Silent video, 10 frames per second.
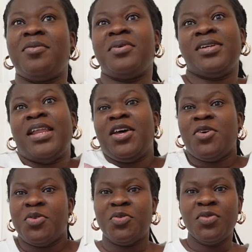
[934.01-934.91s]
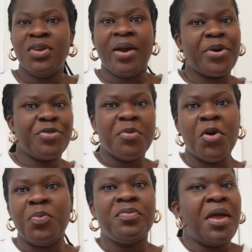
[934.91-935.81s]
Well, hello. I work from home.